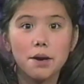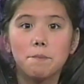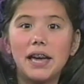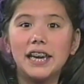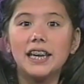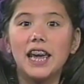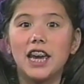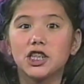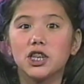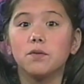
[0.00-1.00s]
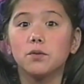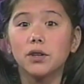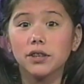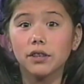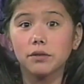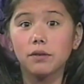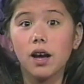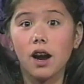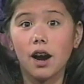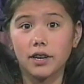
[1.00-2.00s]
Megan H. of North Little Rock,
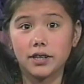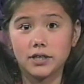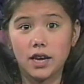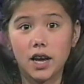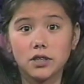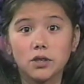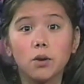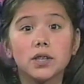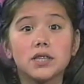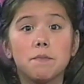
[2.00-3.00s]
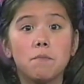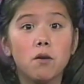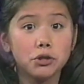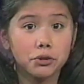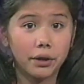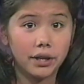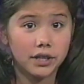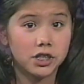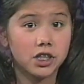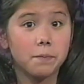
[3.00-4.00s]
Arkansas, told us that most
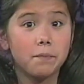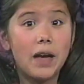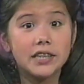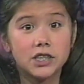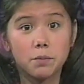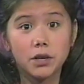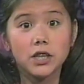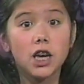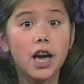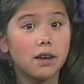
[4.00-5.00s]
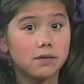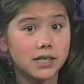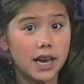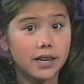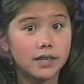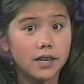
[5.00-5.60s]
crickets chirp faster when it's hot outside.